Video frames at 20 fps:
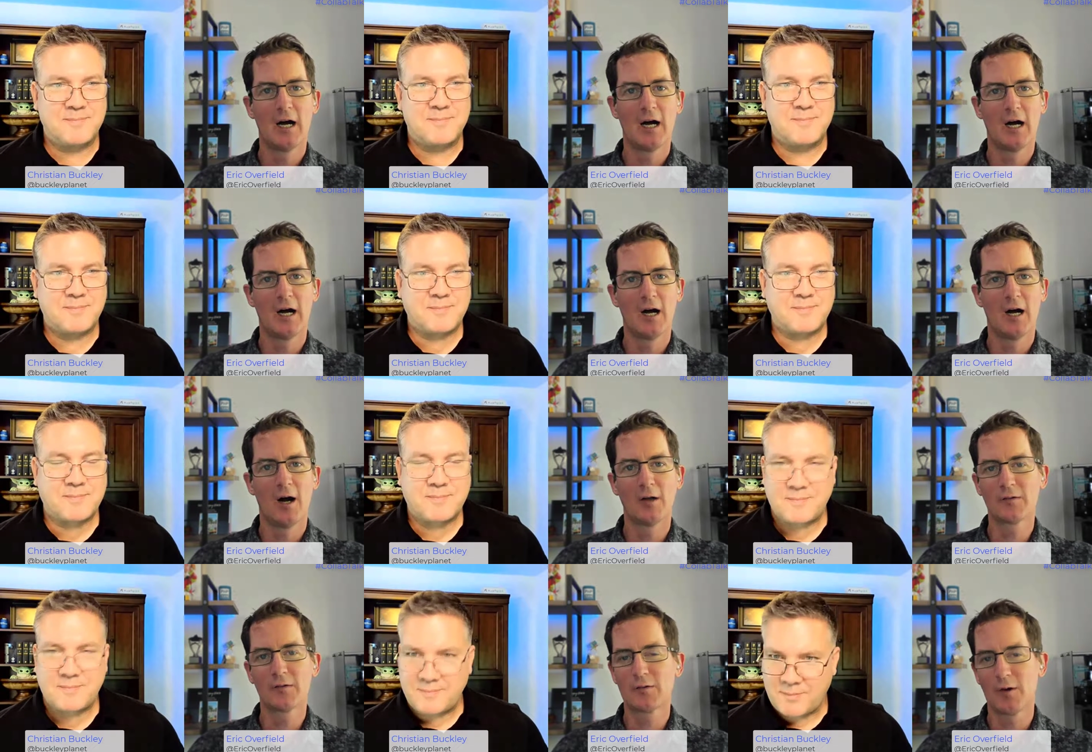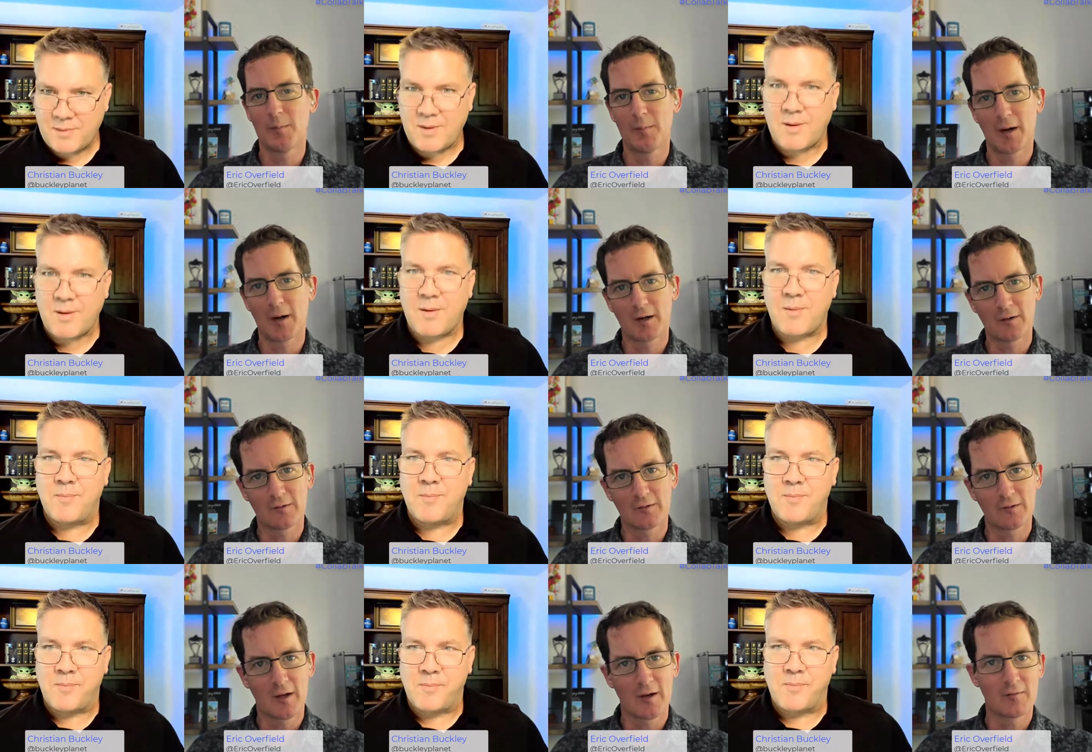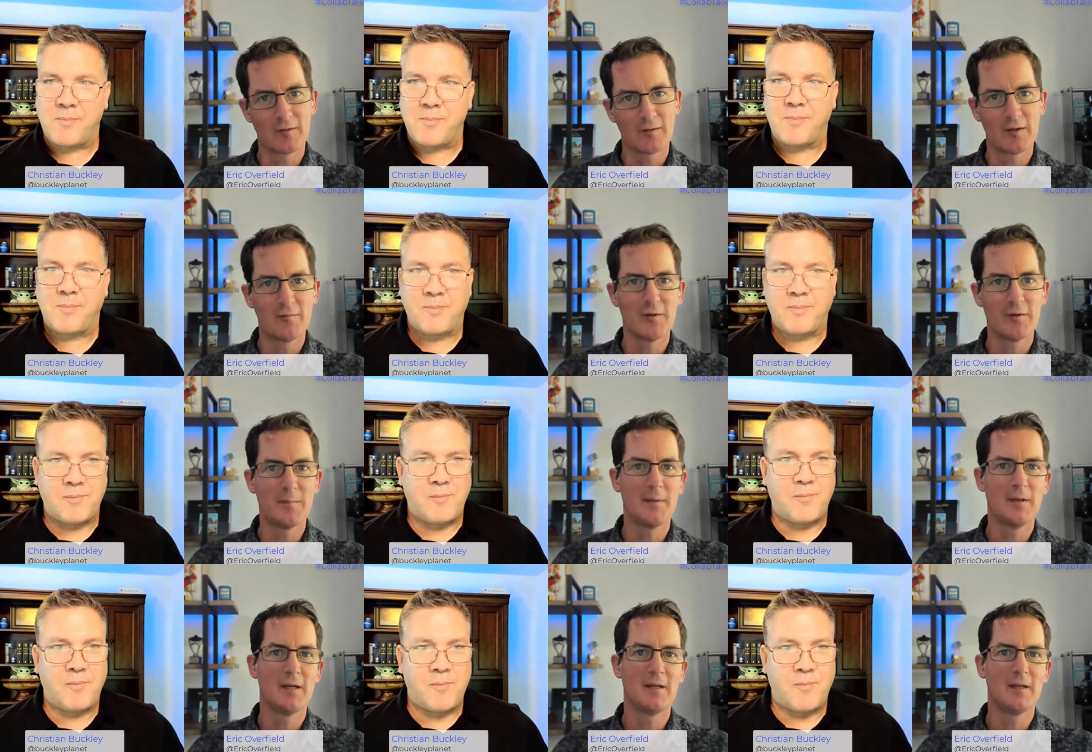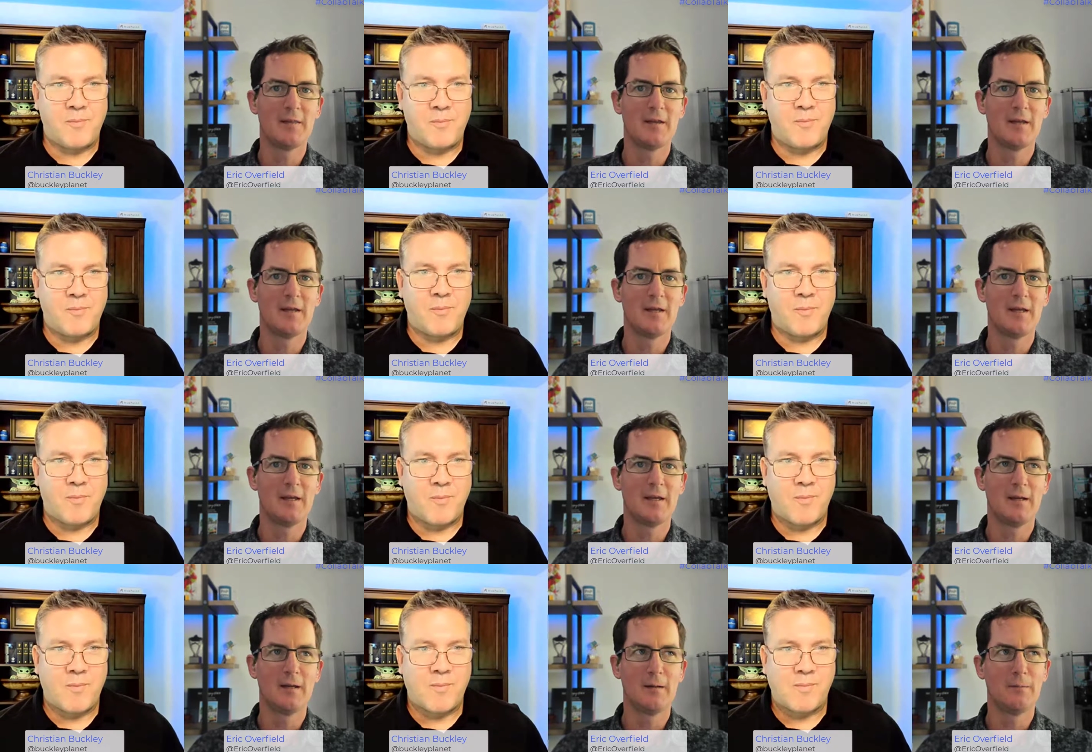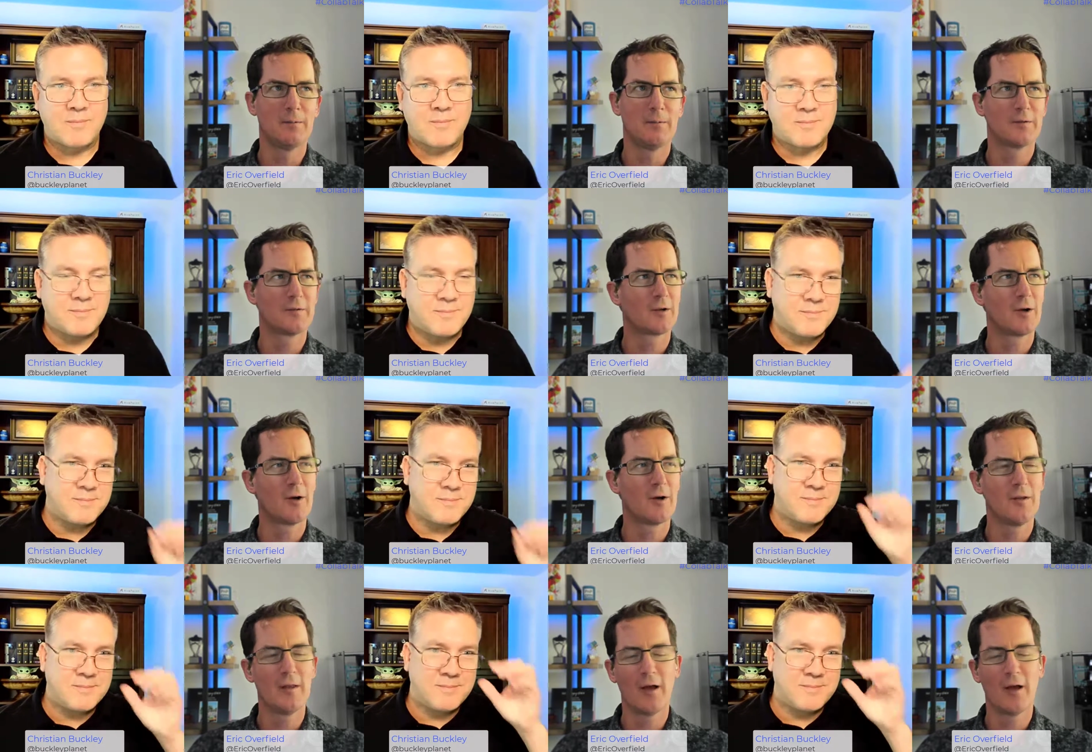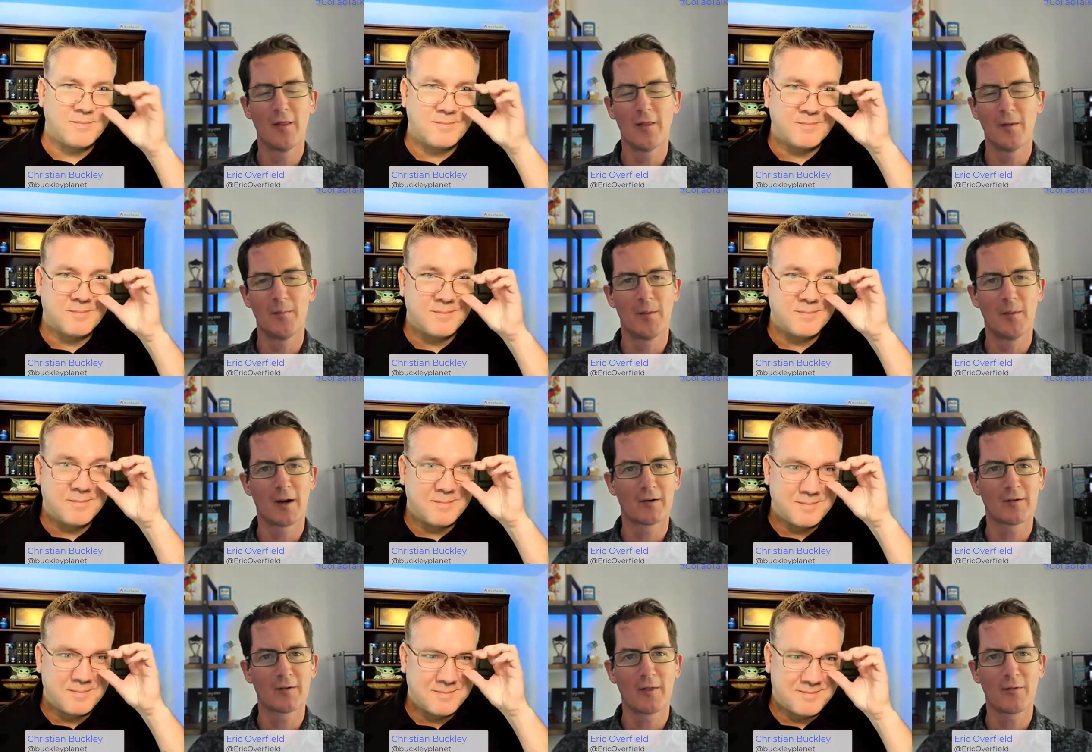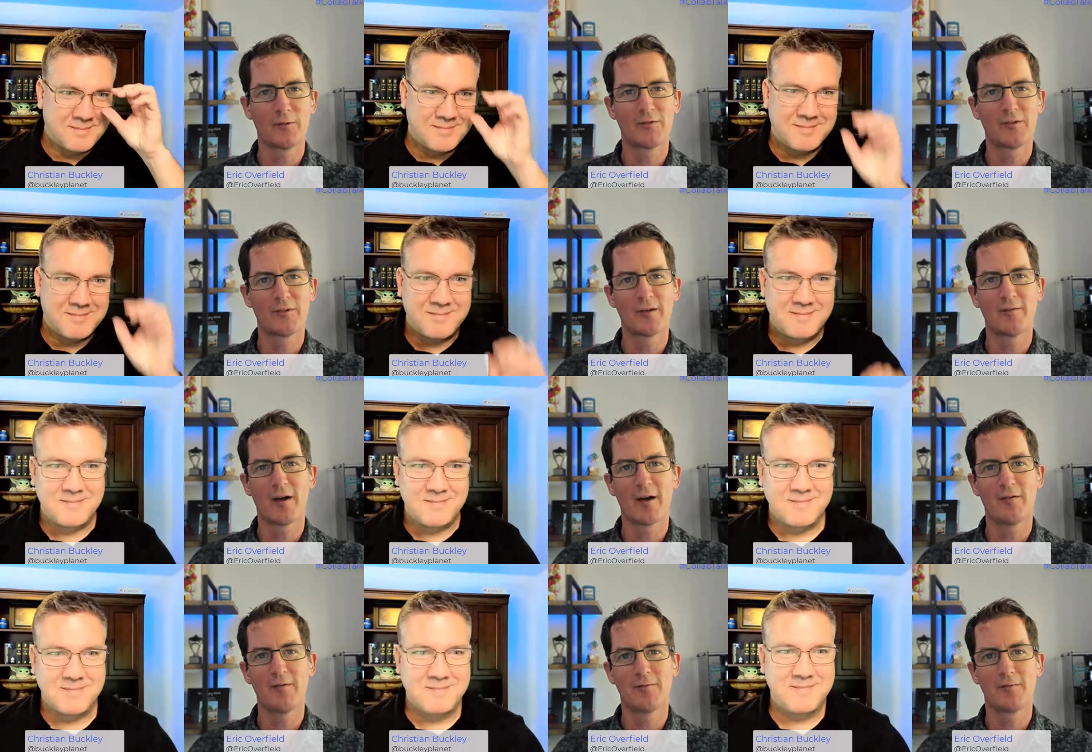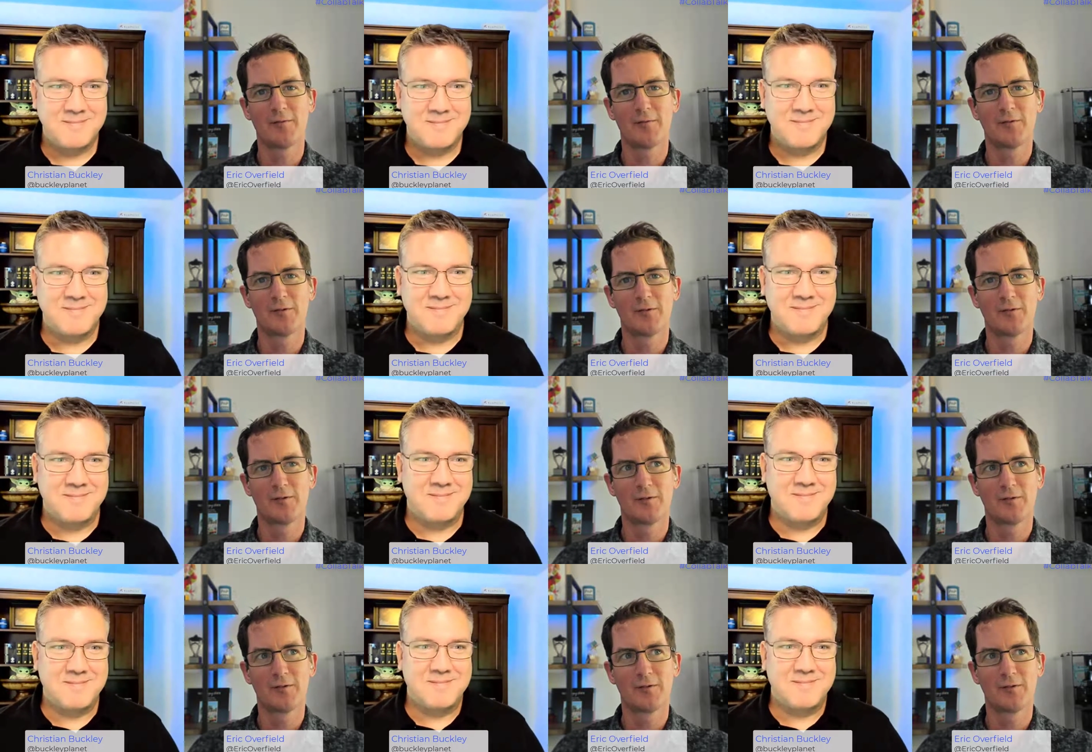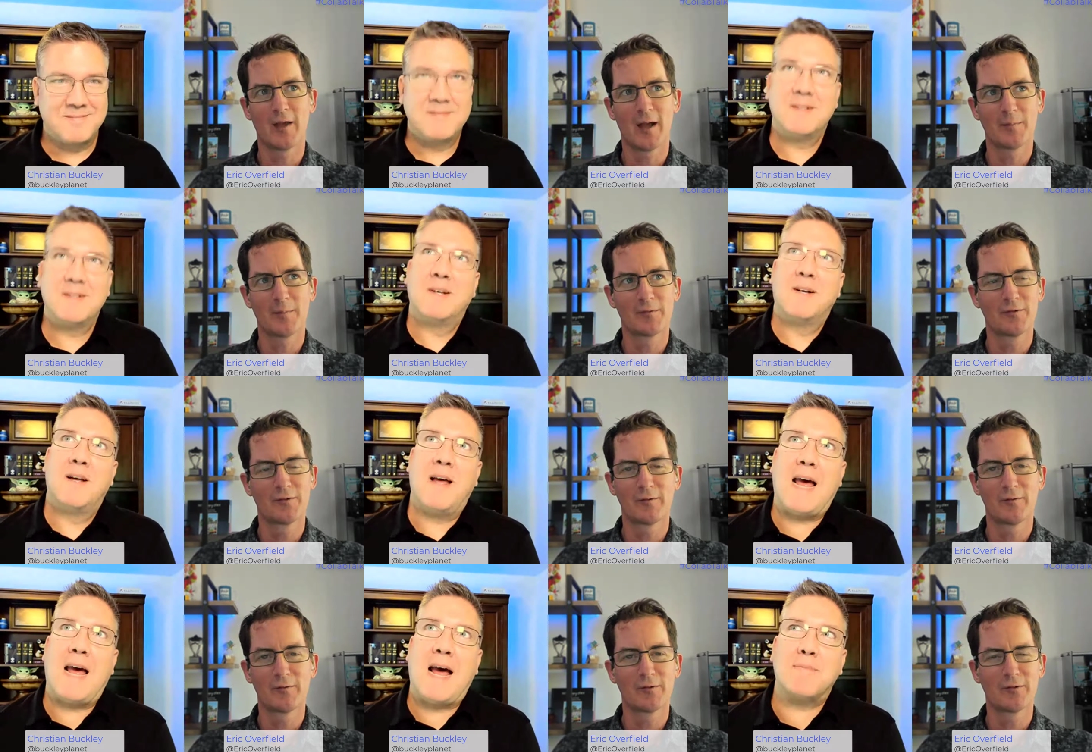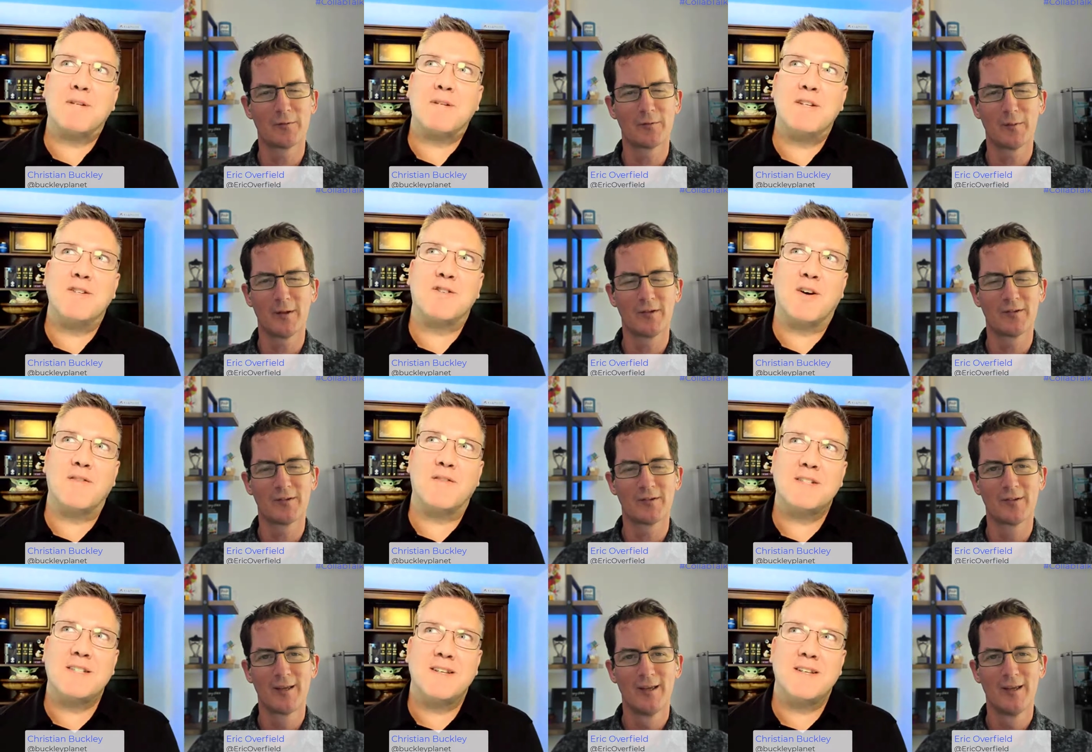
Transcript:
Speaker 1: Uh, also a Microsoft MVP in the, what's it called now, the Microsoft 365 apps and services? Apps and space?